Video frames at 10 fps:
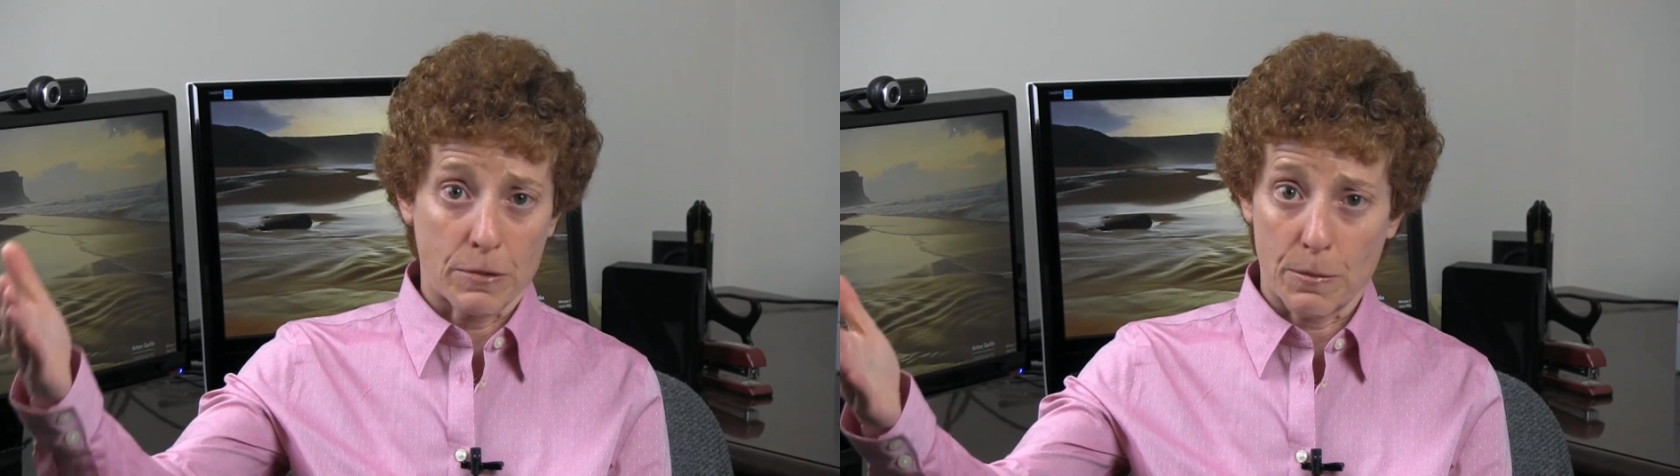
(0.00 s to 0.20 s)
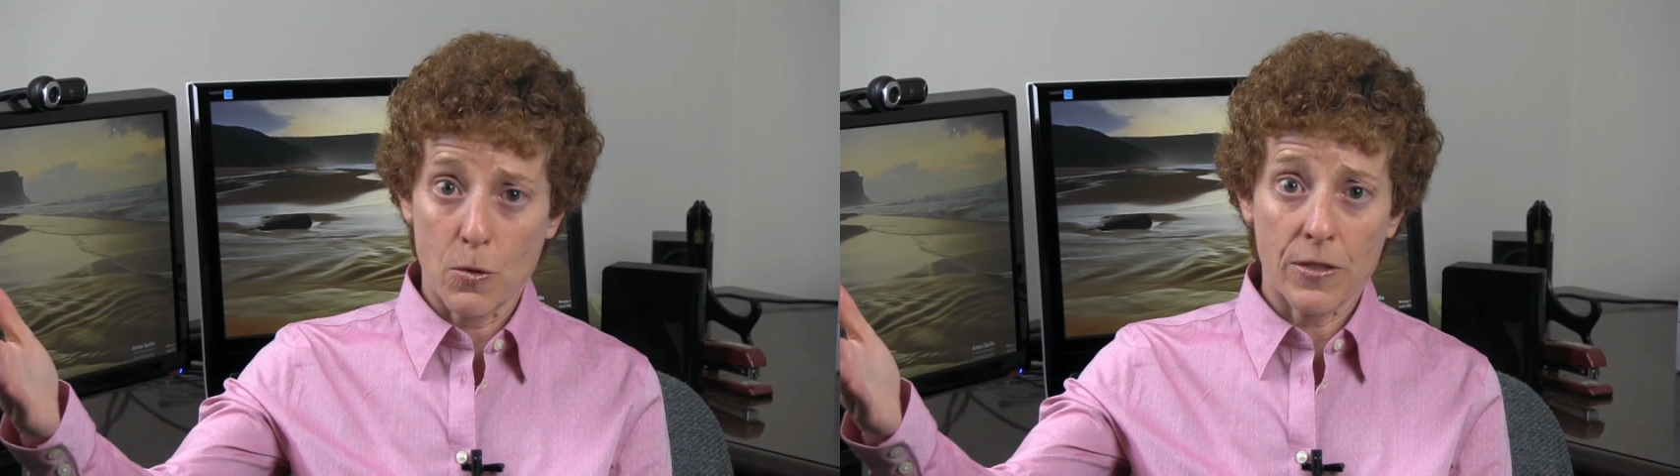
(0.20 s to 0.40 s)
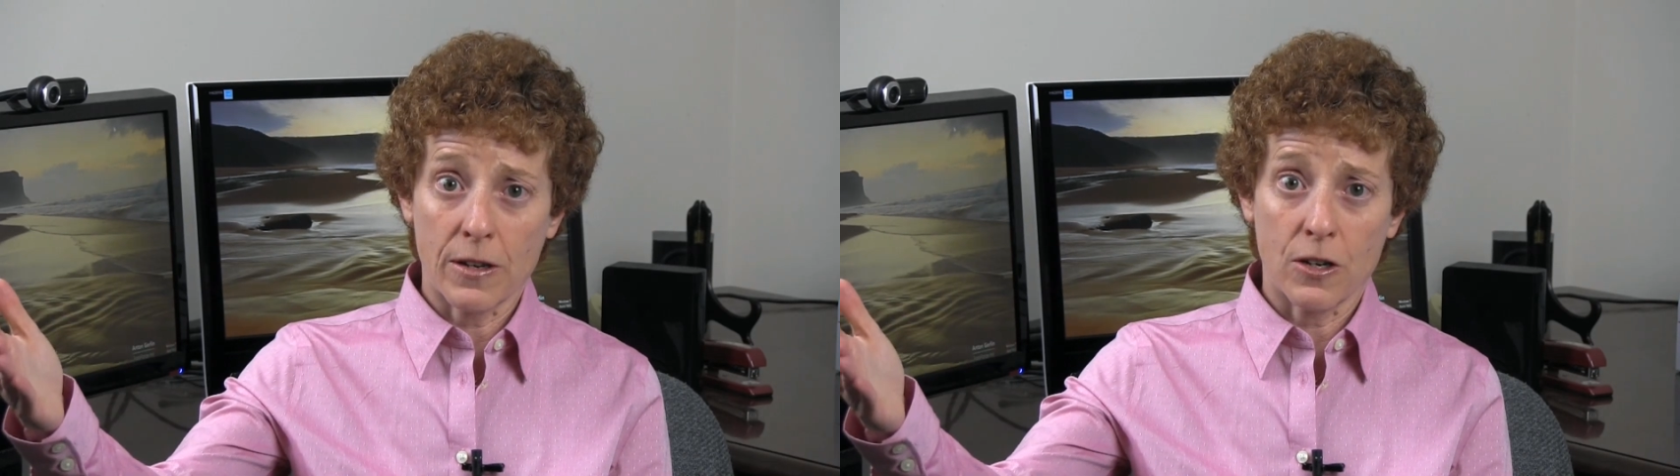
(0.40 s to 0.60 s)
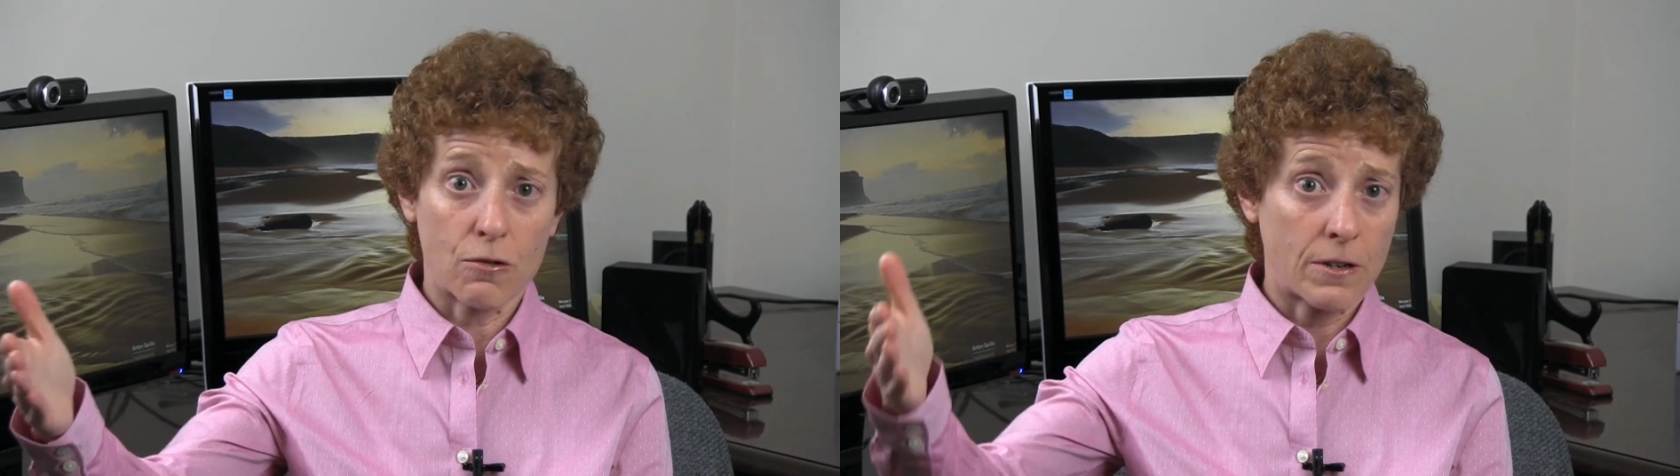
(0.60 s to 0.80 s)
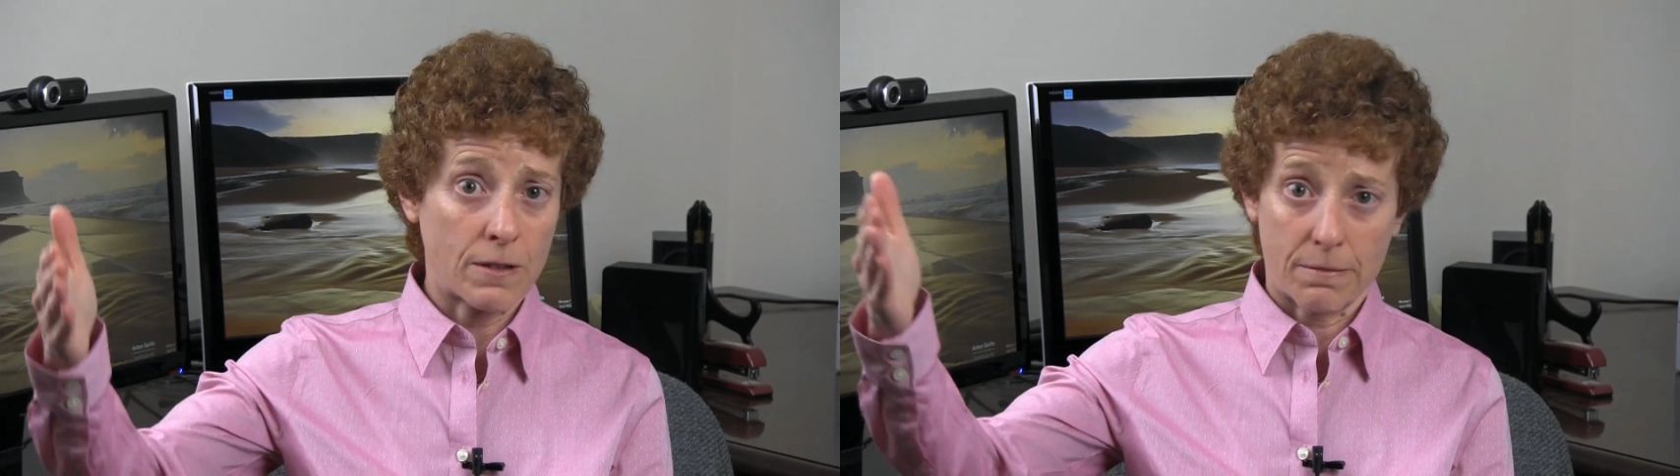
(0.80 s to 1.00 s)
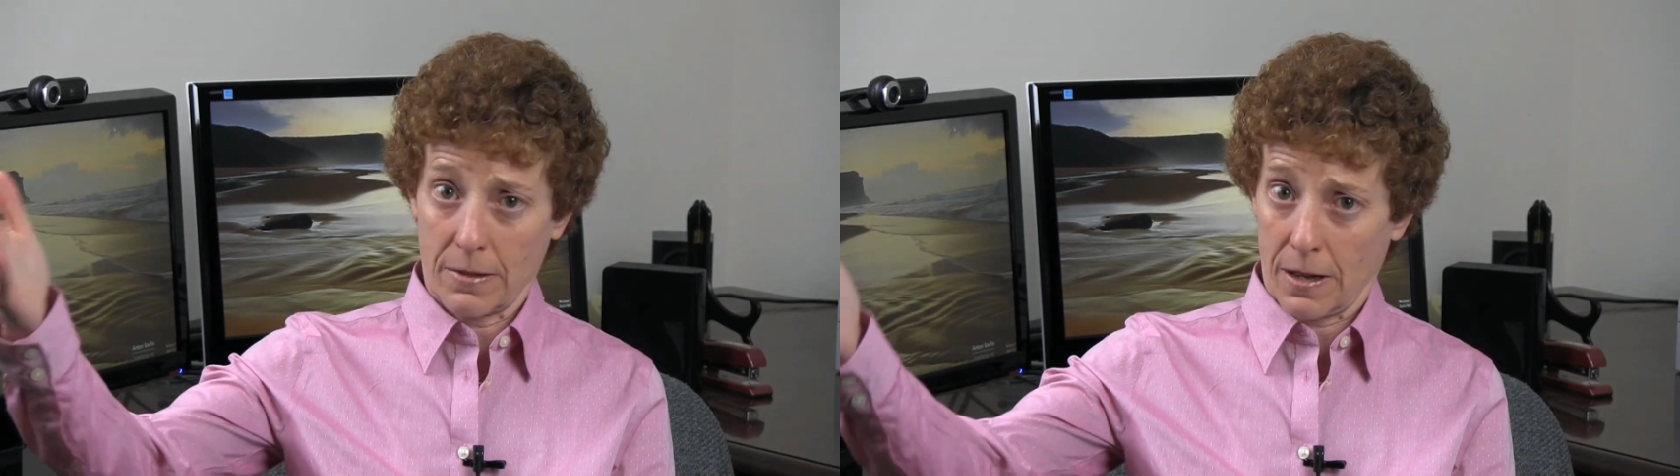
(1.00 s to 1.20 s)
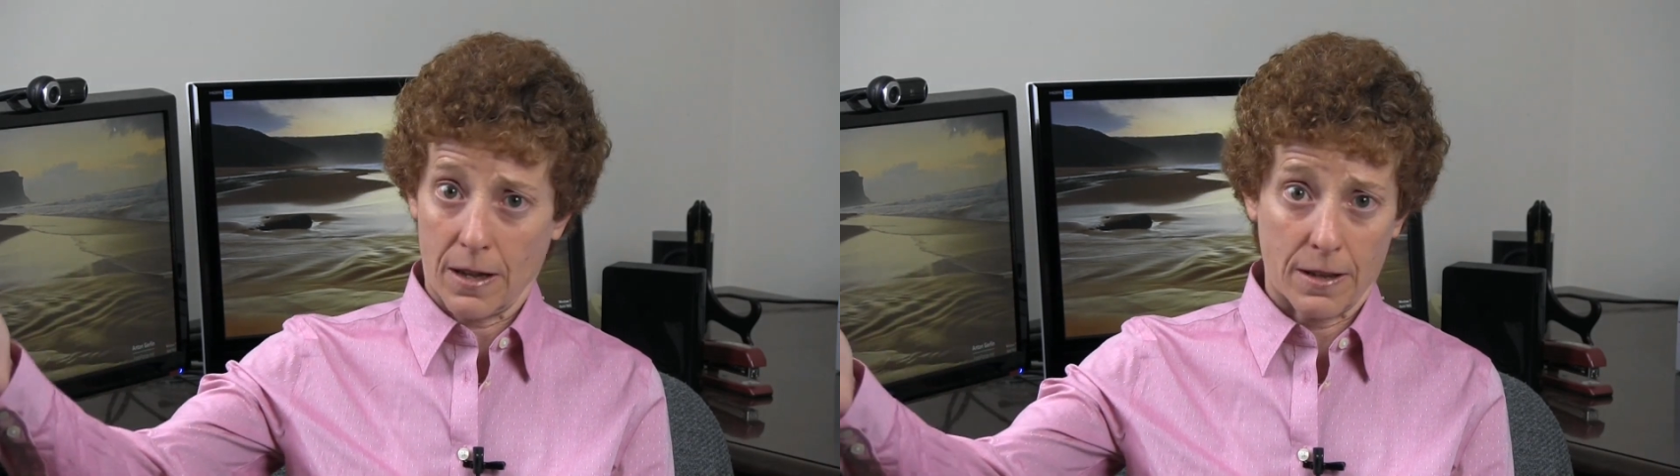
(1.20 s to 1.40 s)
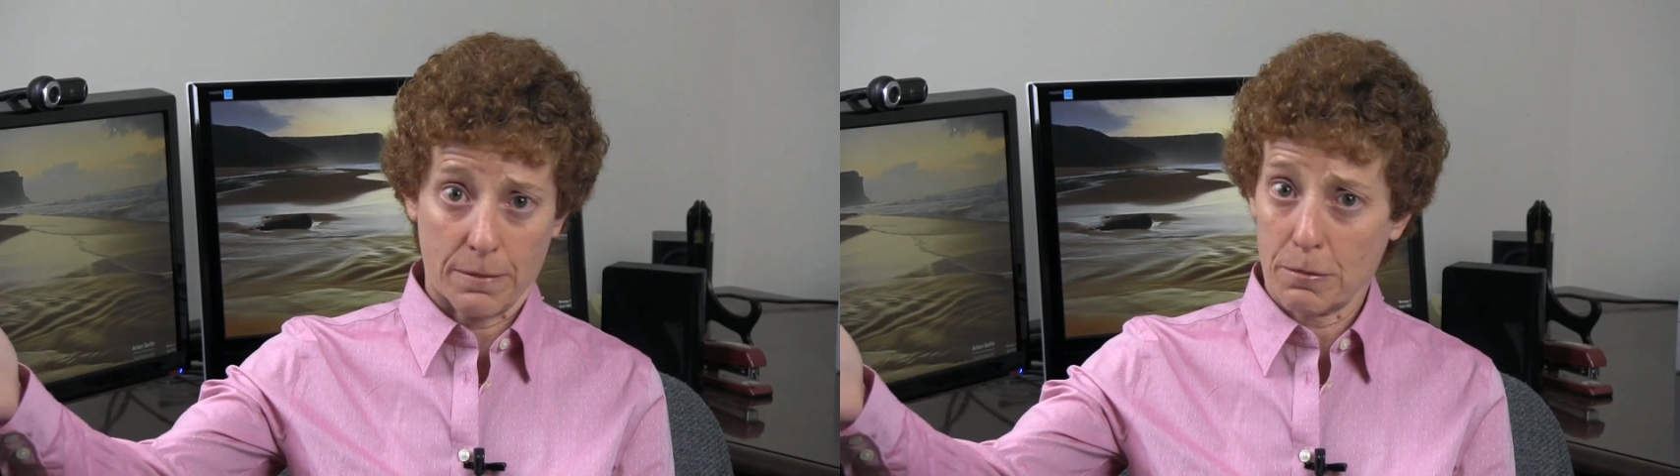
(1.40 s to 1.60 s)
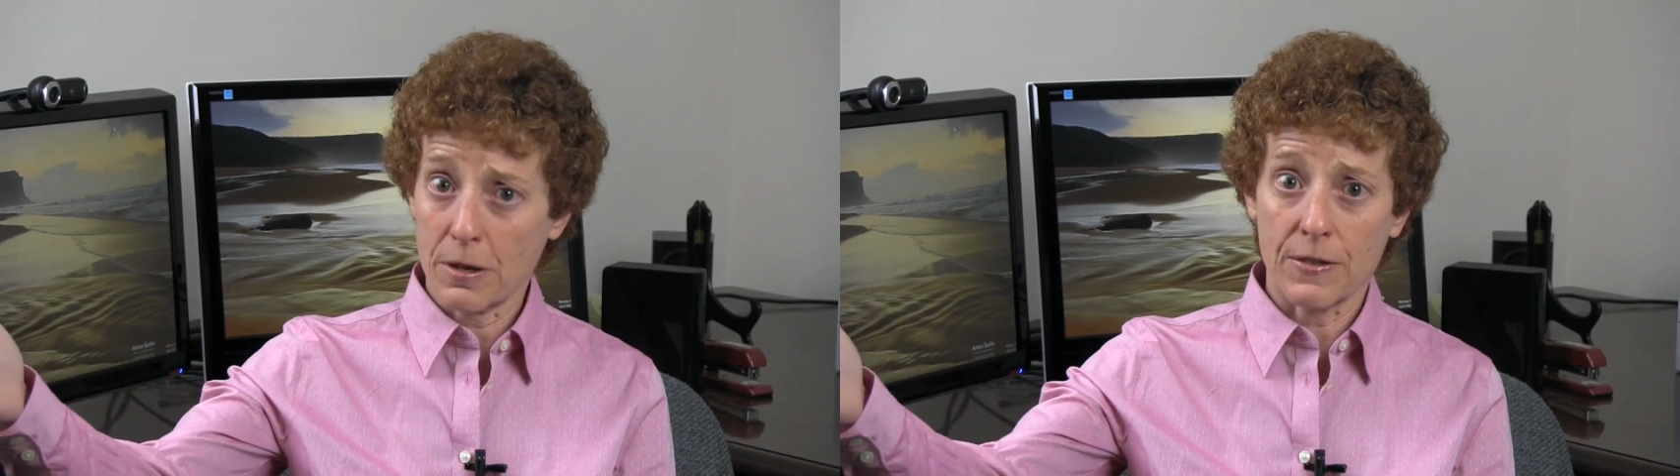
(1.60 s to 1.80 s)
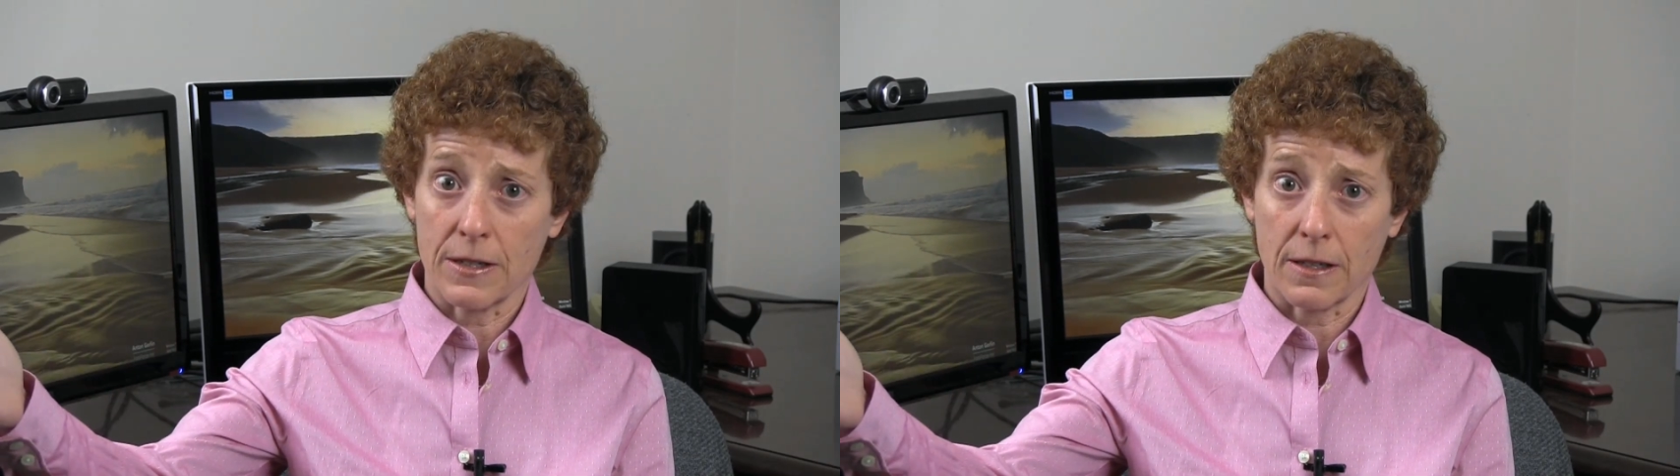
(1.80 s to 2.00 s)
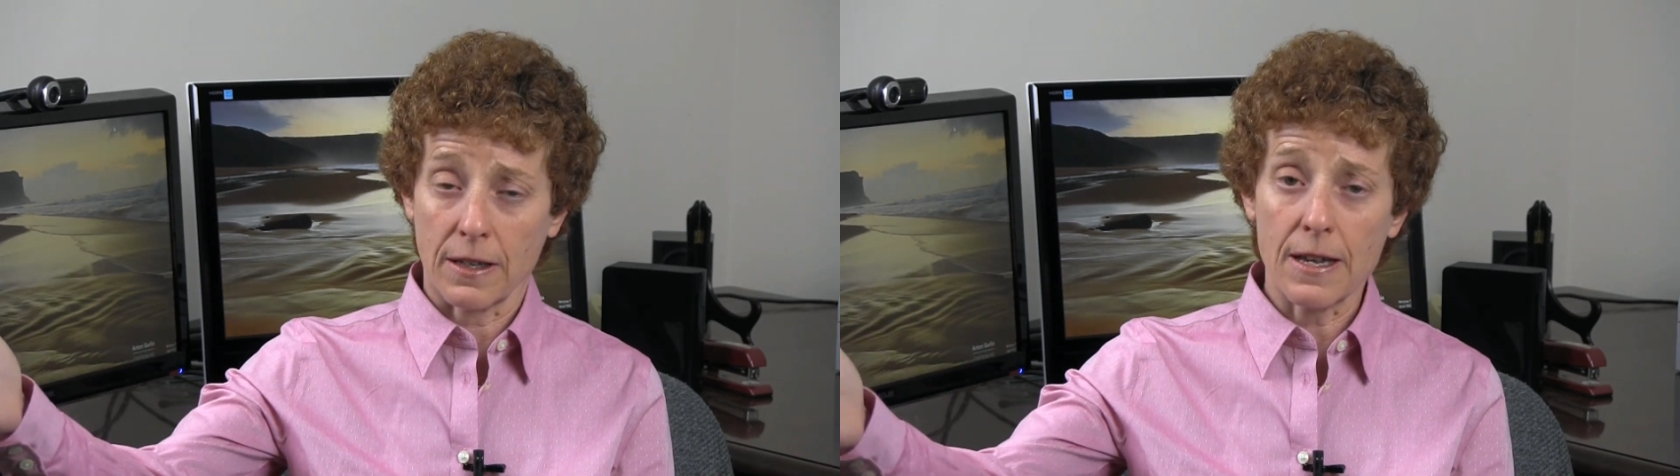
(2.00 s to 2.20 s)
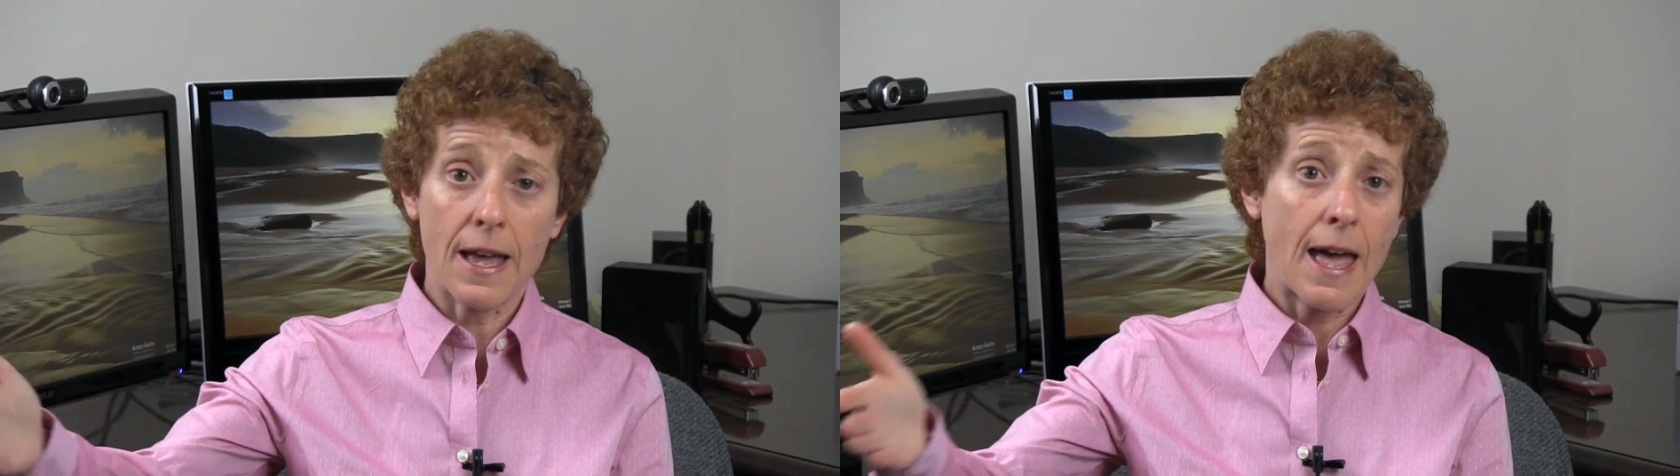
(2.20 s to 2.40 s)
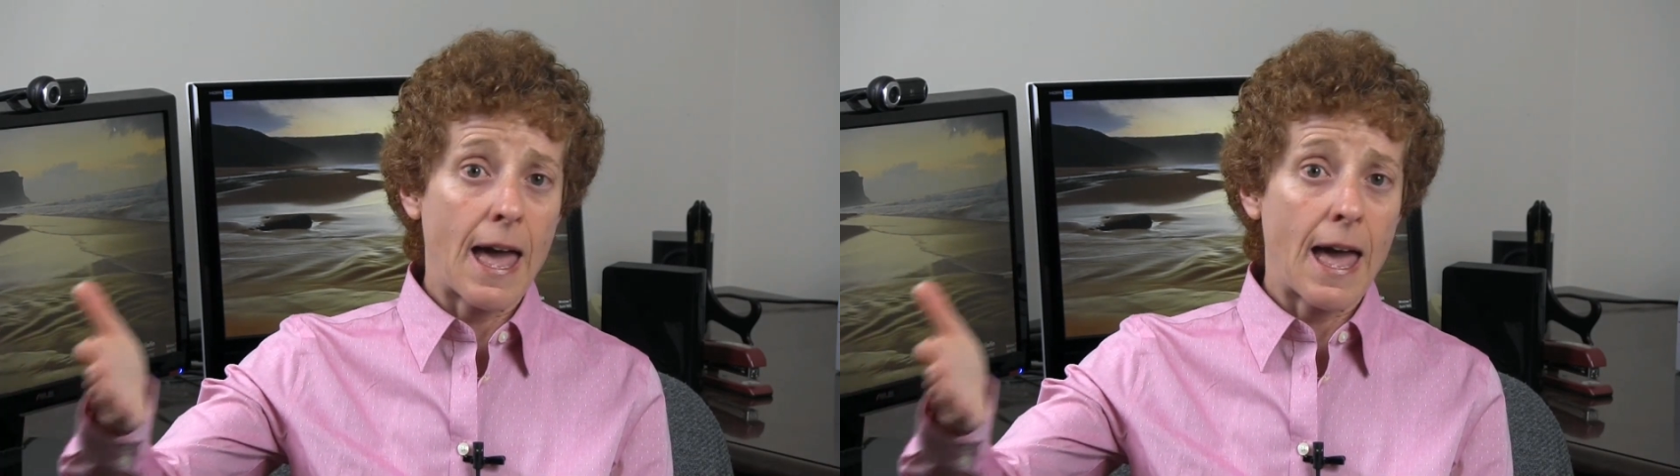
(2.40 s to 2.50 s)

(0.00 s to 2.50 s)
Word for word: report the injury uh, previously,